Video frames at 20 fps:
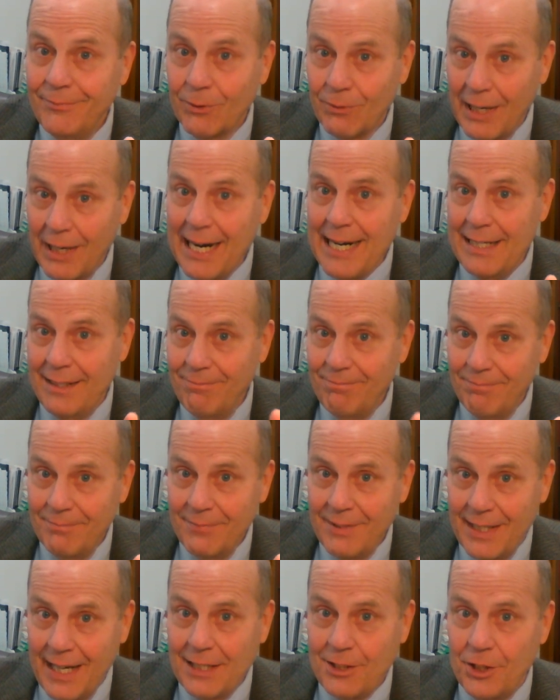Right,
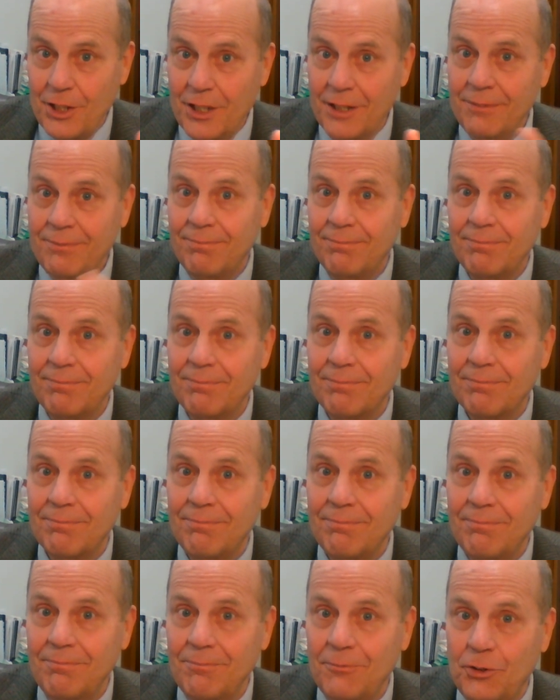gotcha.
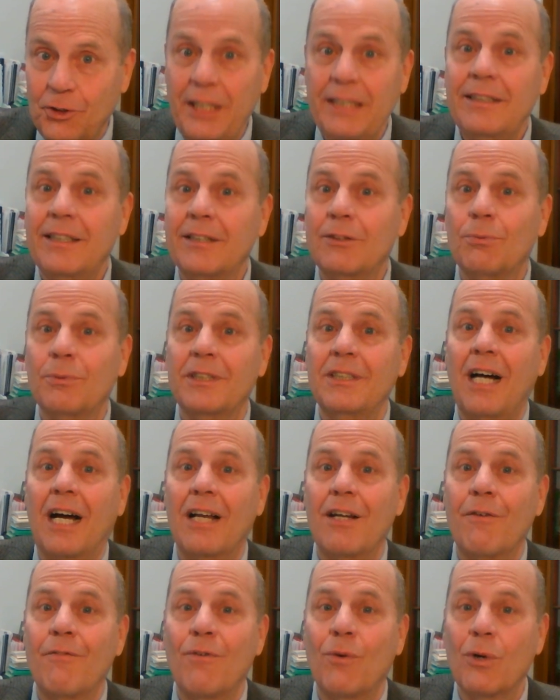Jesus was
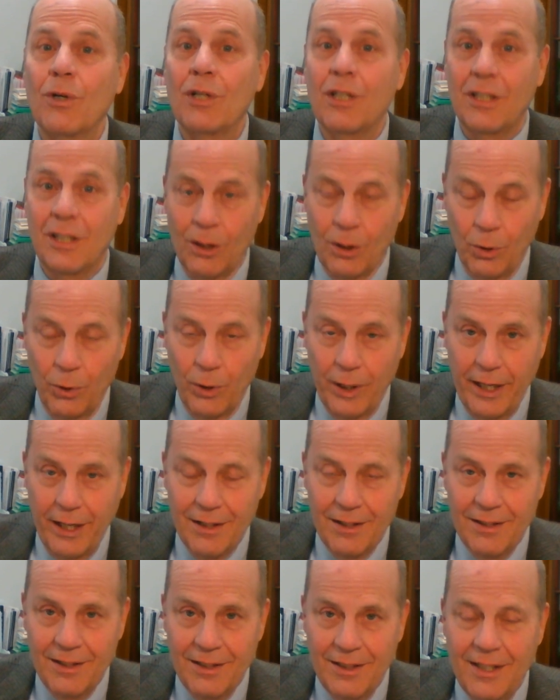not afforded a
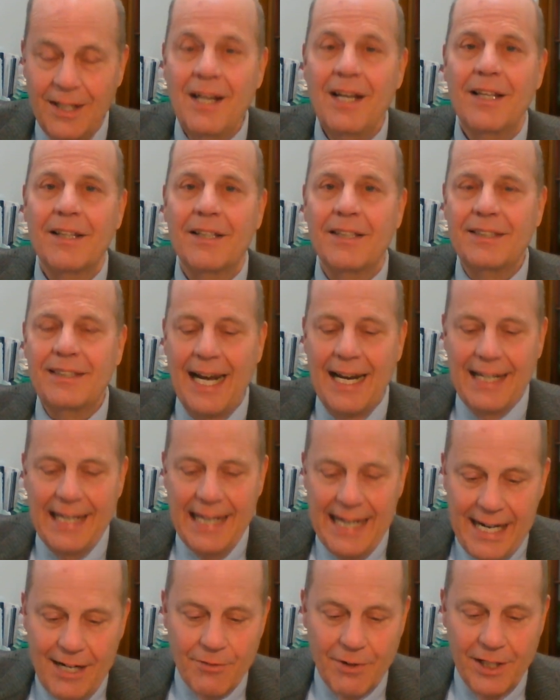lawyer. The
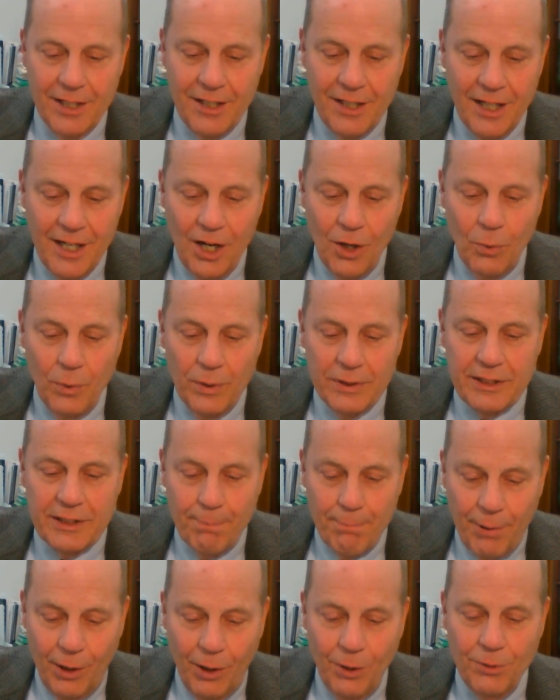Sanhedrin was
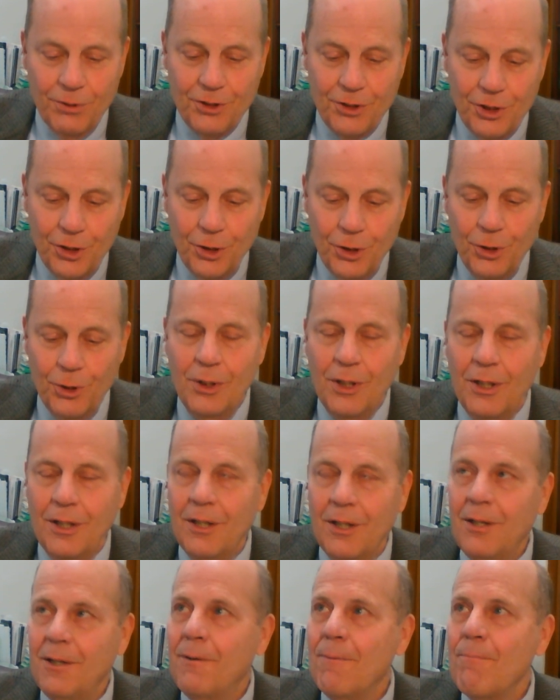supposed to
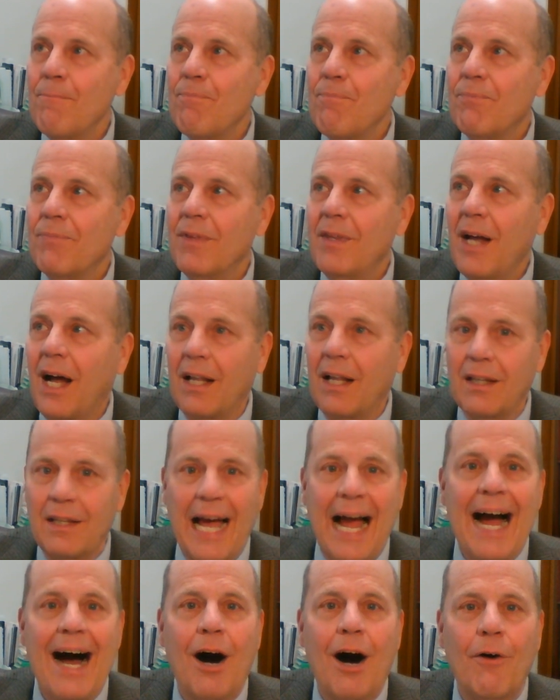
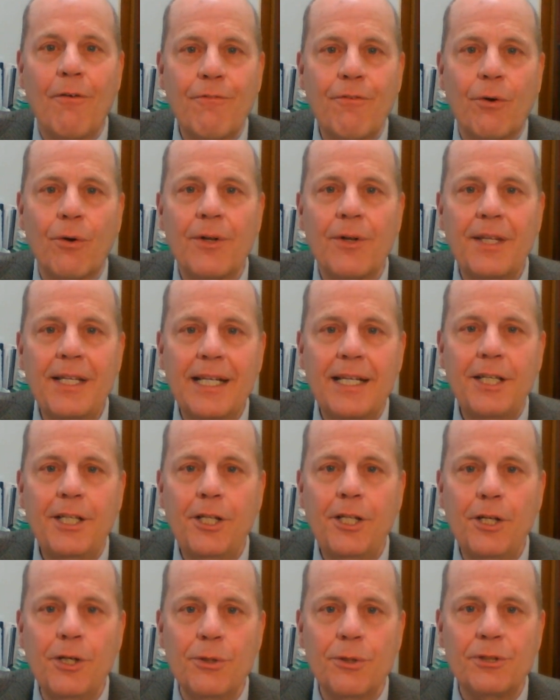allow for the
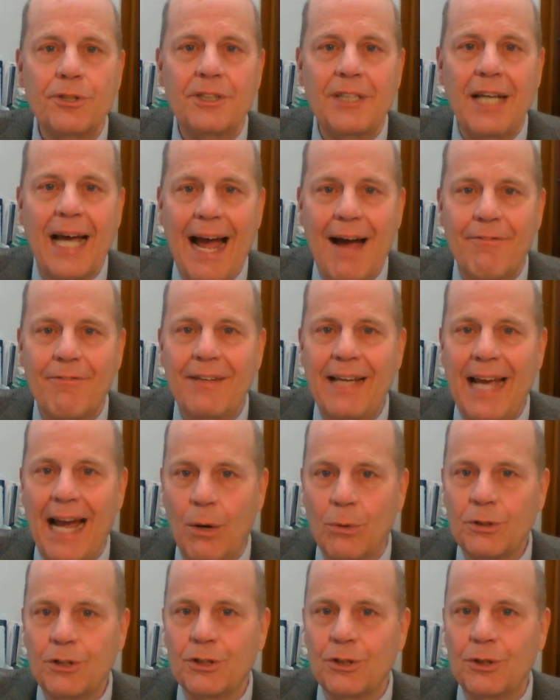accused to have
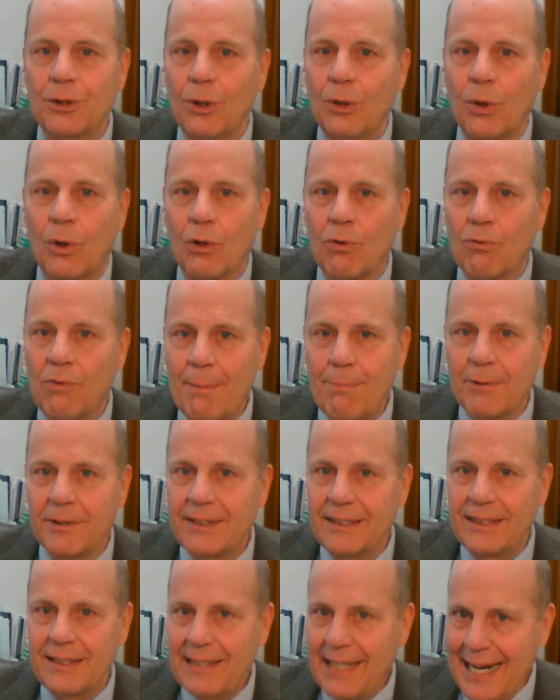counsel or
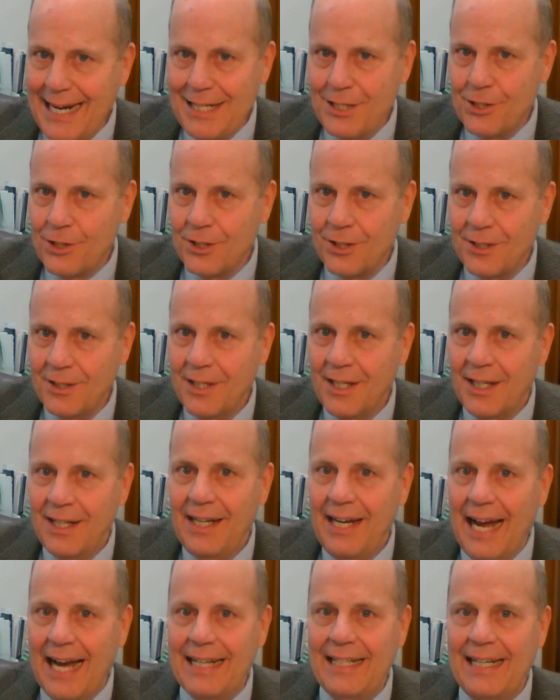representation
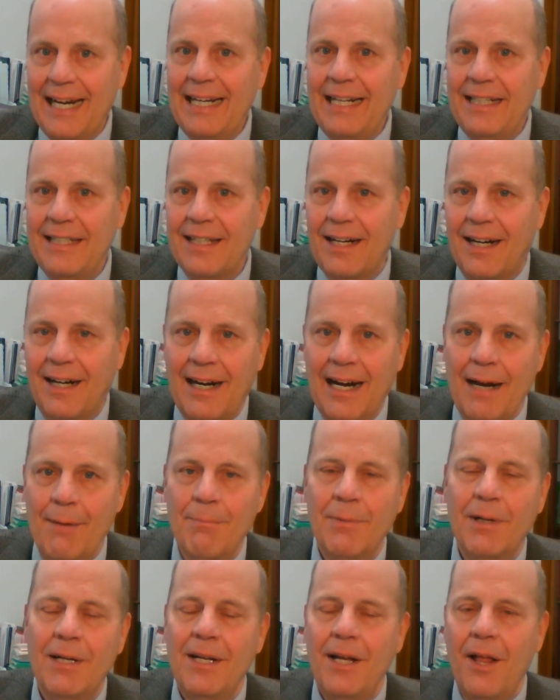at any
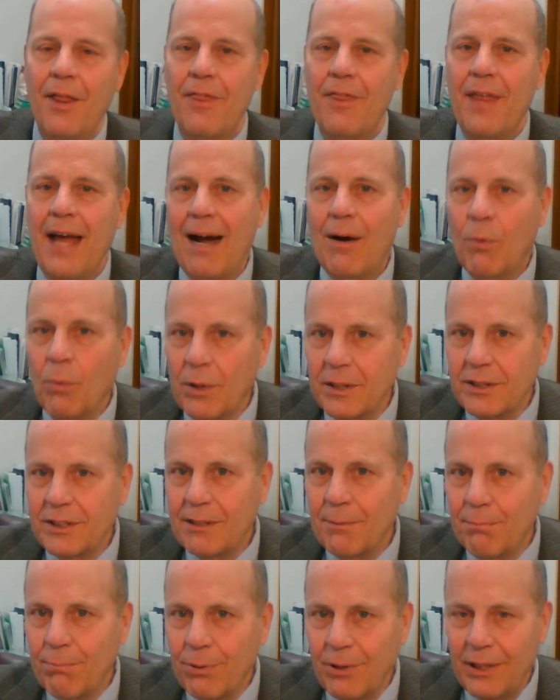time. That was
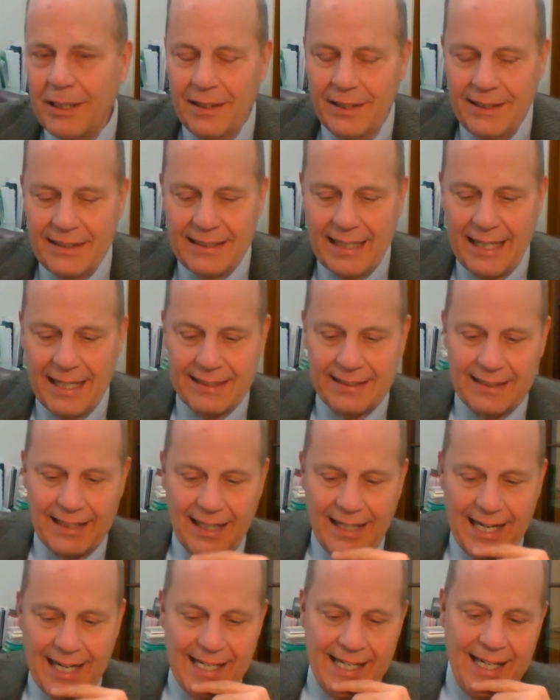completely set
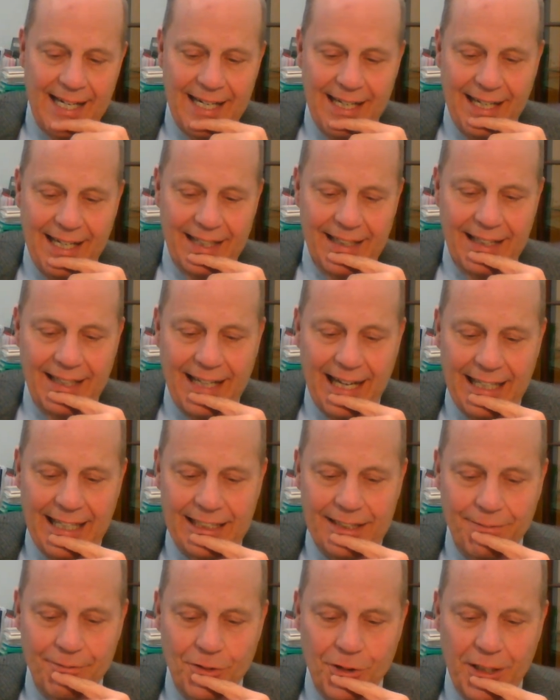aside in the
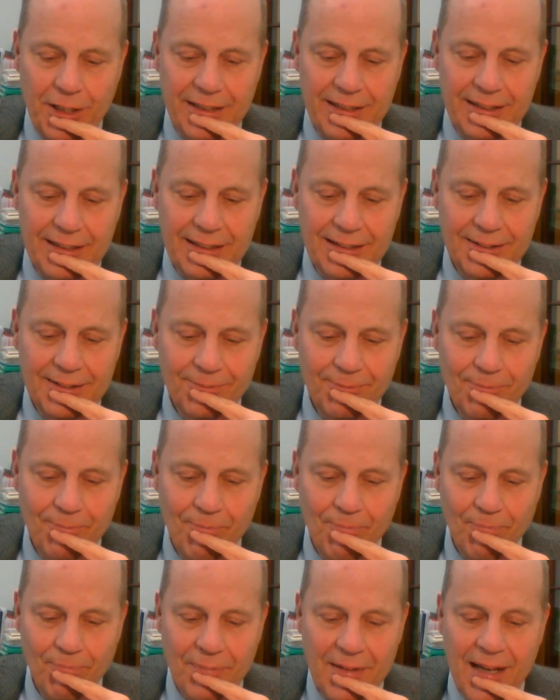case of Jesus.
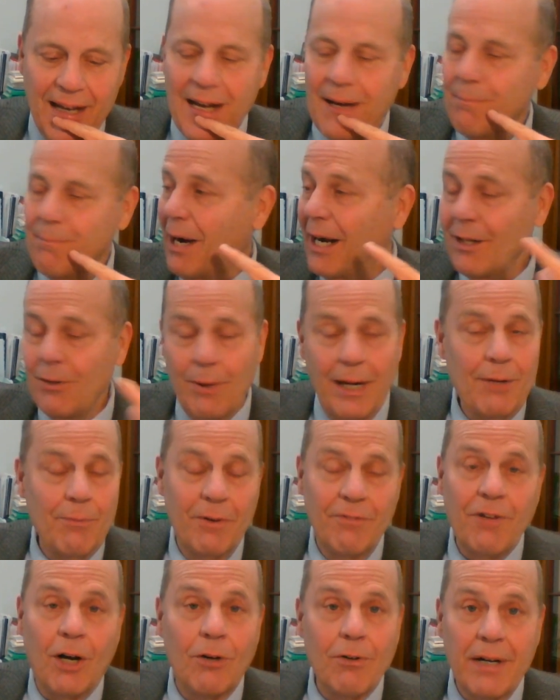By the way,
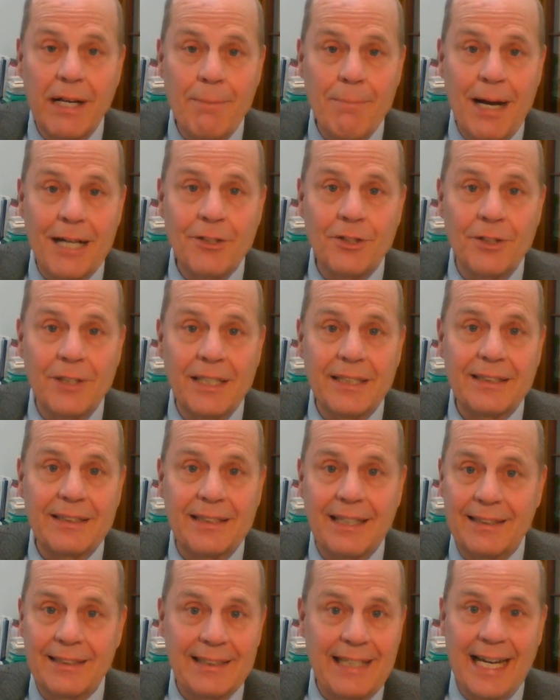we've already mentioned this
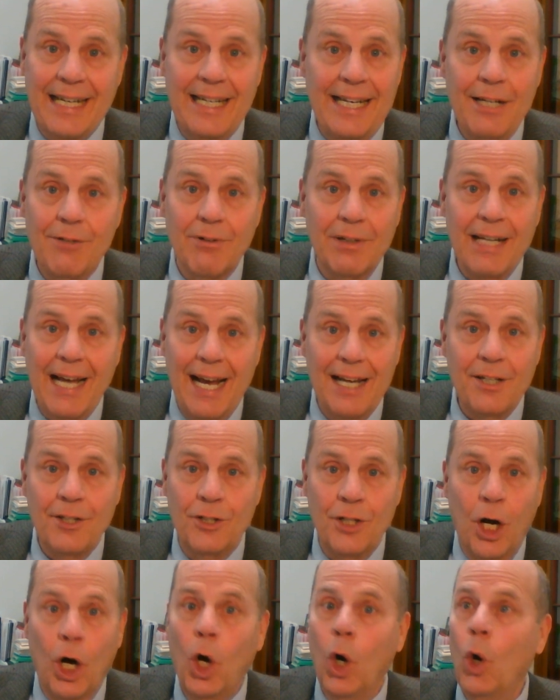the Sanhedrin had
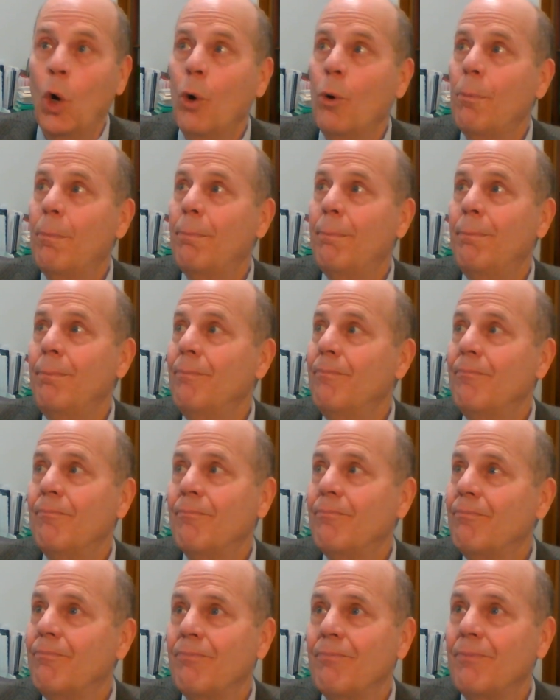no
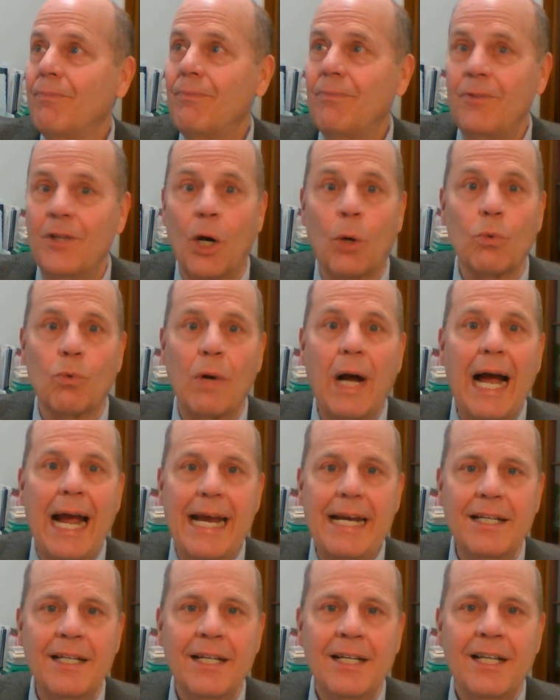no
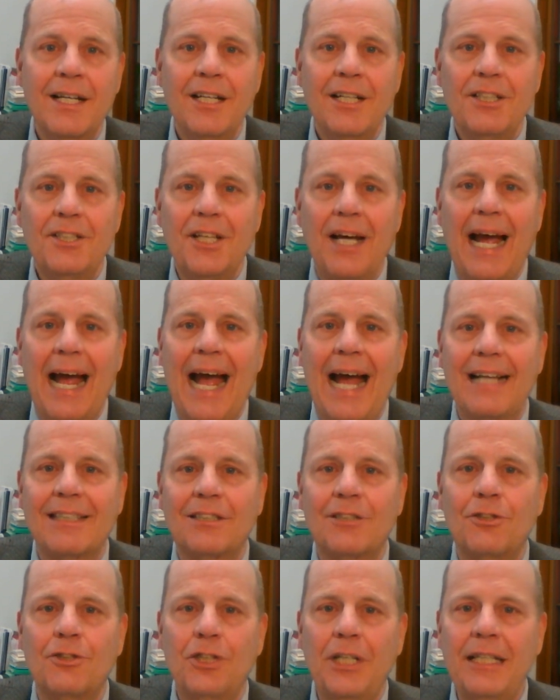right to
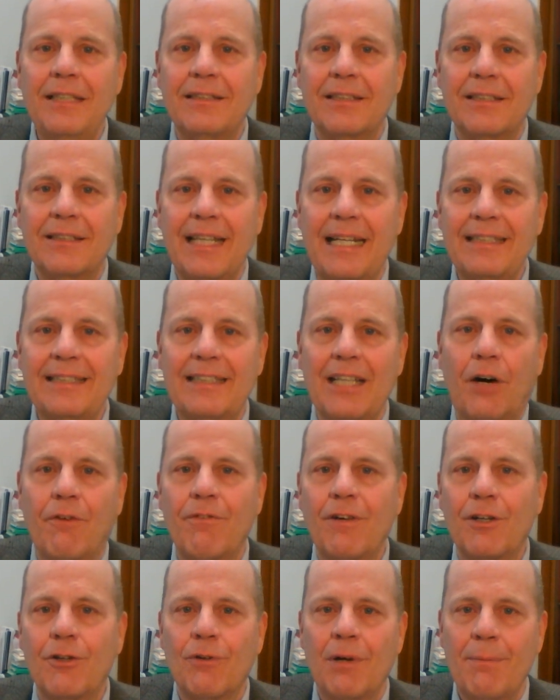ask Jesus a
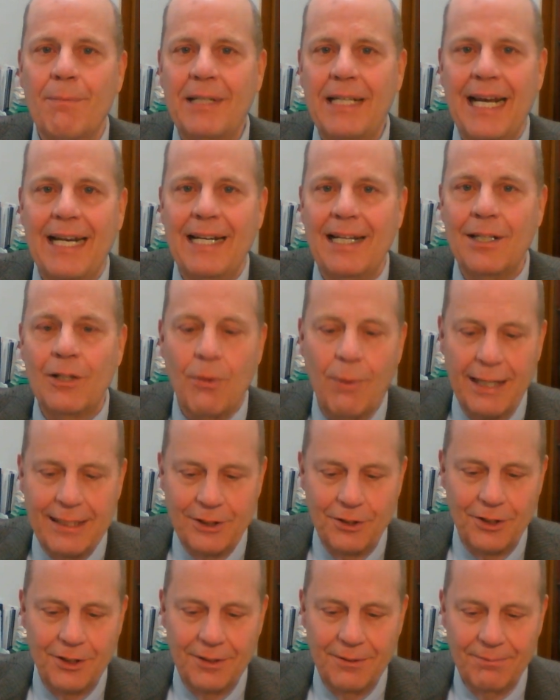self incriminating
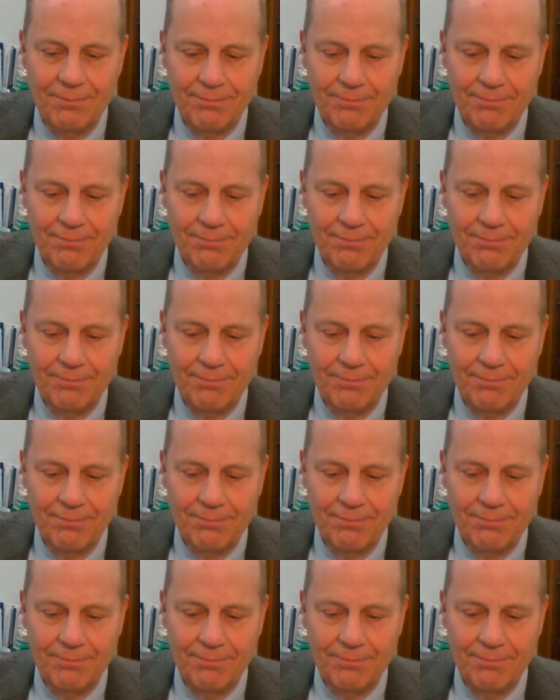question.